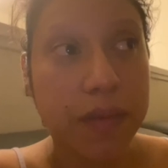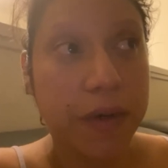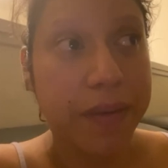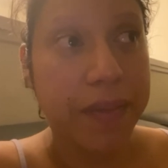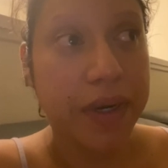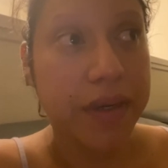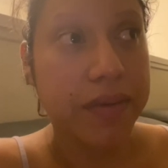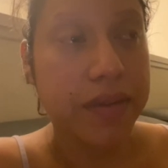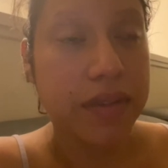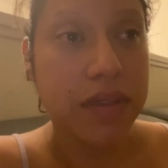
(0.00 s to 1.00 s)
more
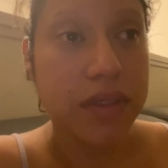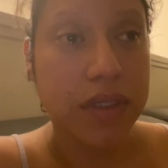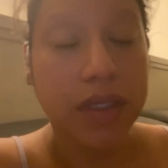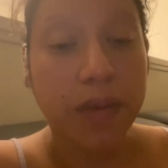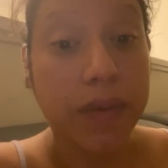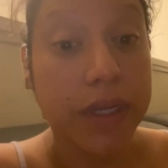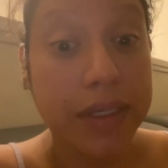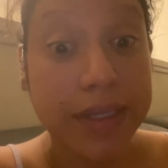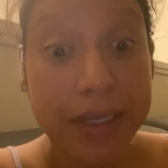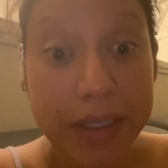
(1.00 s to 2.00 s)
about what
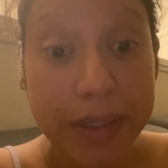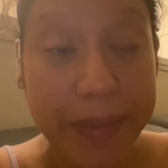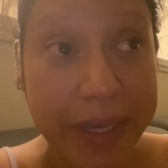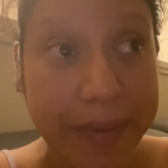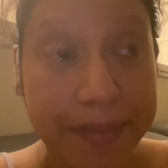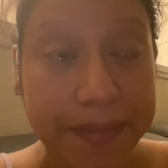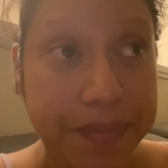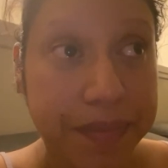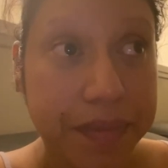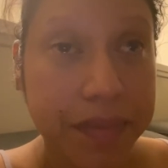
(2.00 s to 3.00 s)
is ITP,
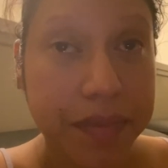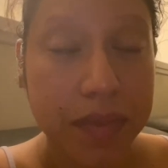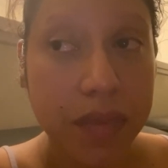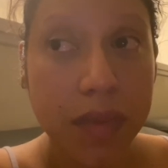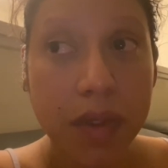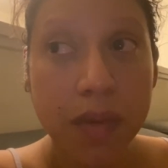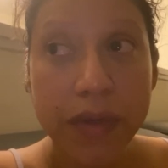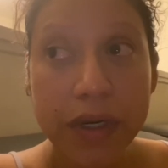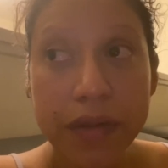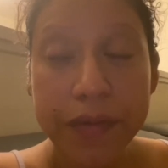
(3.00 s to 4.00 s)

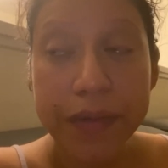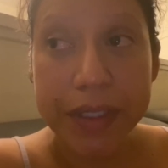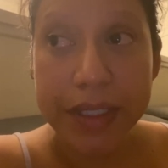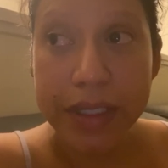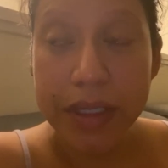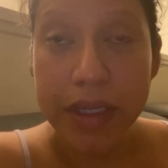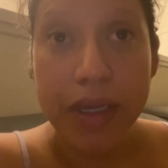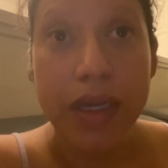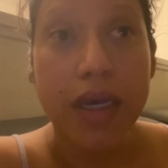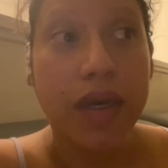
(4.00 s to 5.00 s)
what are the risks,
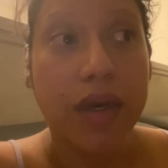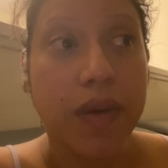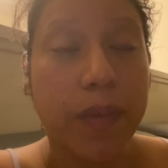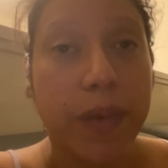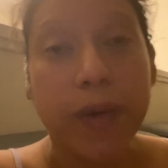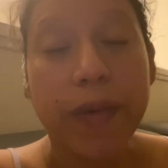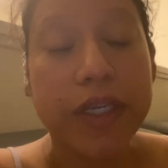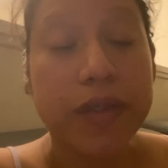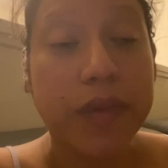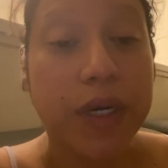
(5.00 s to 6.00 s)
what do I
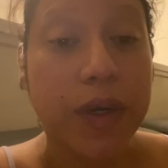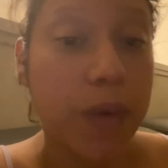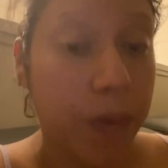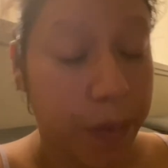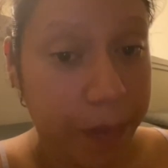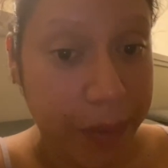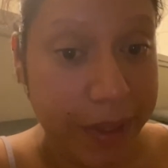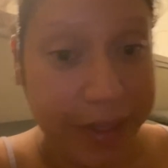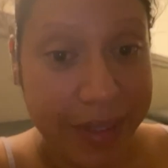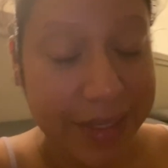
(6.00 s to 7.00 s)
do at home,
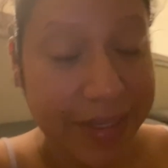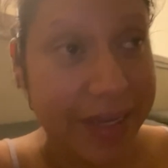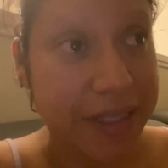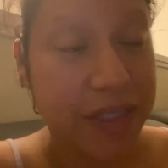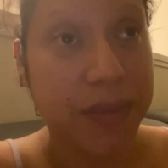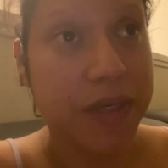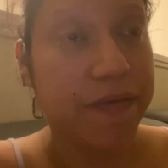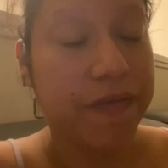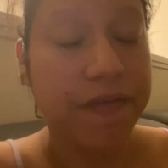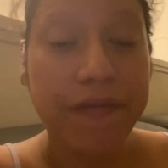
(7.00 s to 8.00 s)
that it's
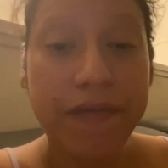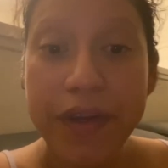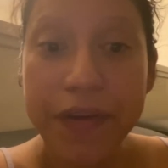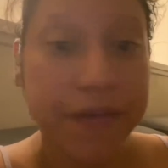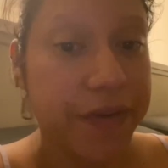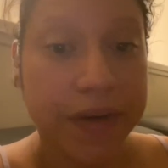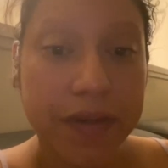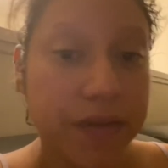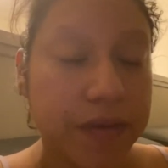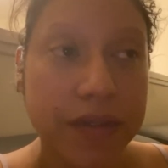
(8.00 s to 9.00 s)
been very, very
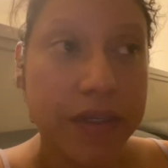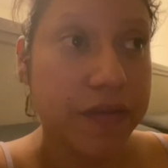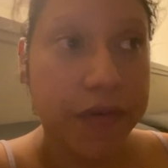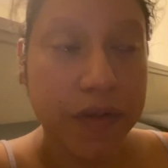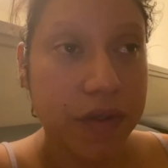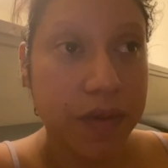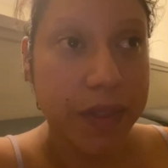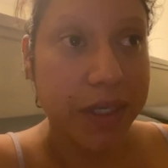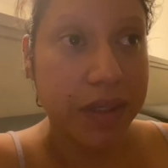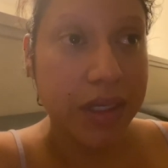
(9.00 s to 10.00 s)
successful to
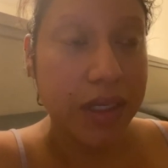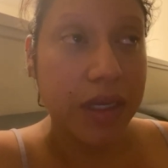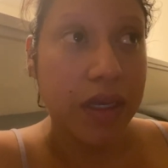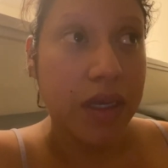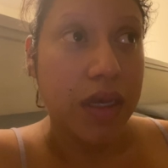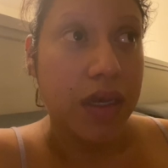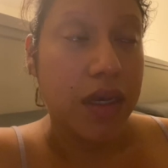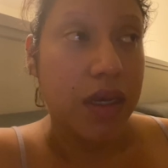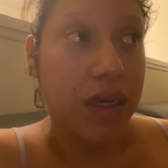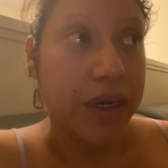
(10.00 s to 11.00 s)
me.
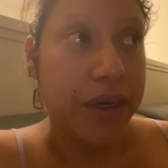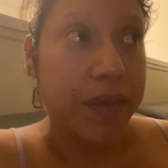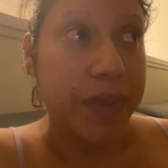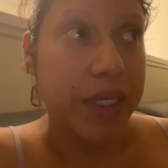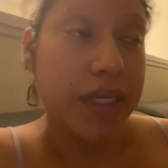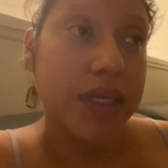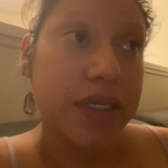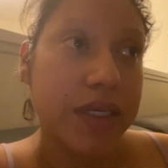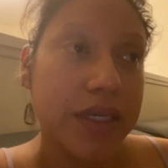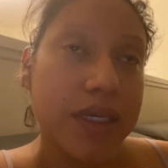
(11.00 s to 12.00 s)
And
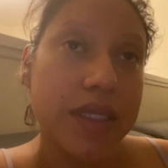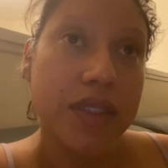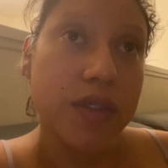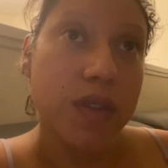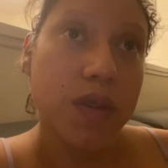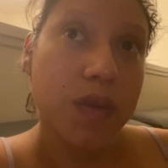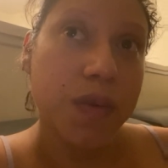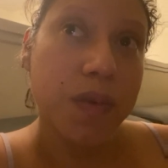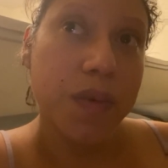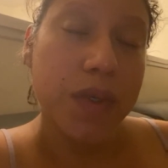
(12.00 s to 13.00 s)

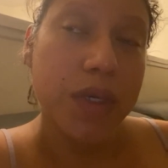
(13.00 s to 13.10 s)
so